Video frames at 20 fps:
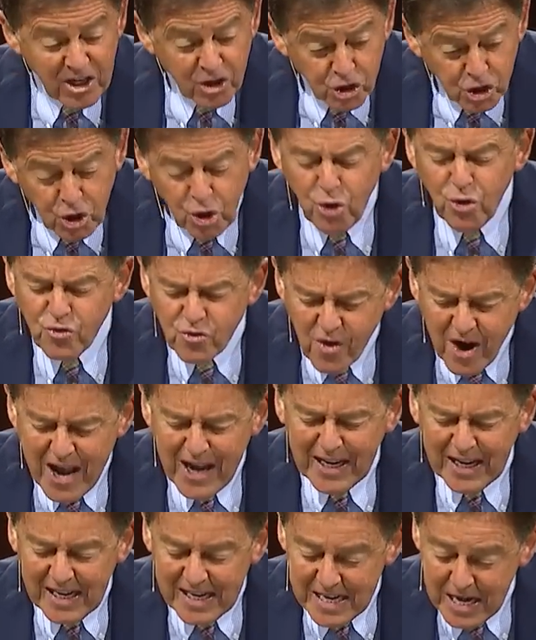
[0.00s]
Jude
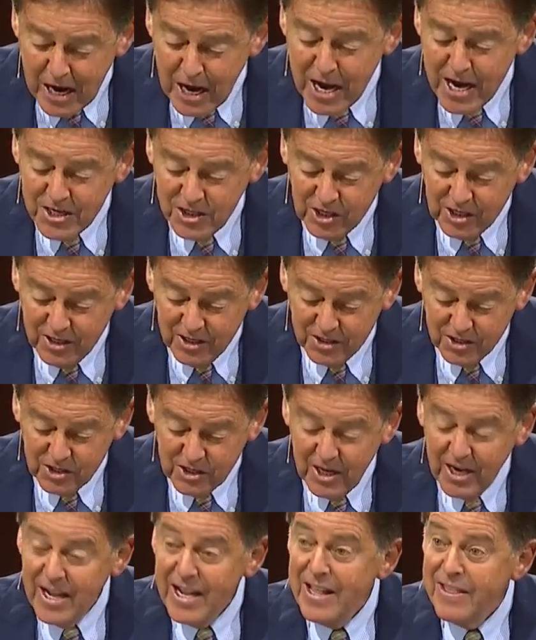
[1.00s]

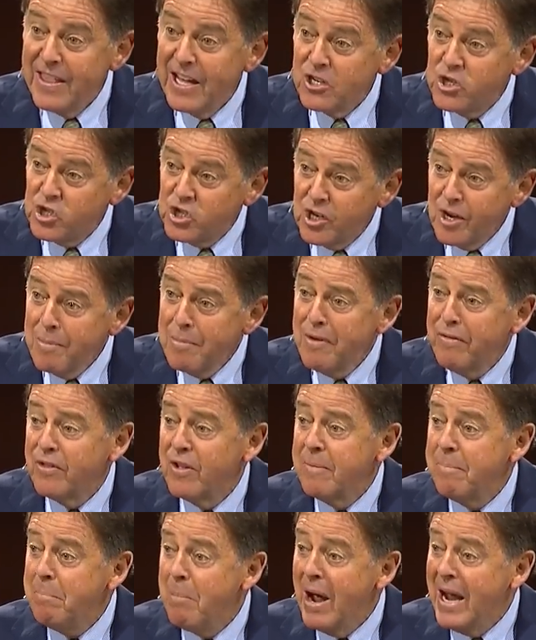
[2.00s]
recognizes that some of
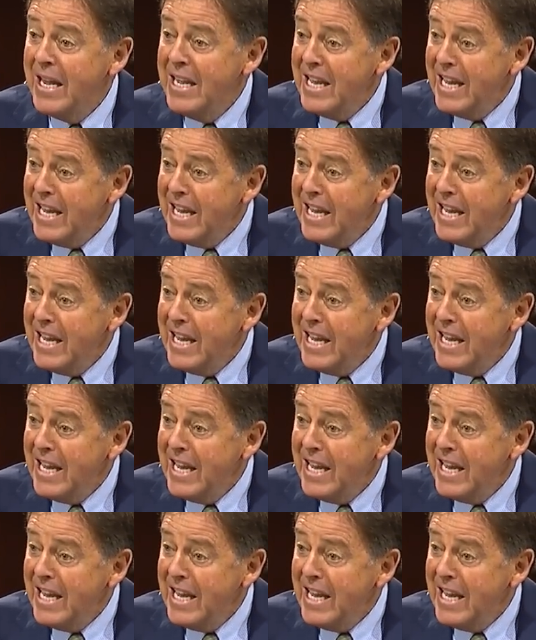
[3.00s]
them might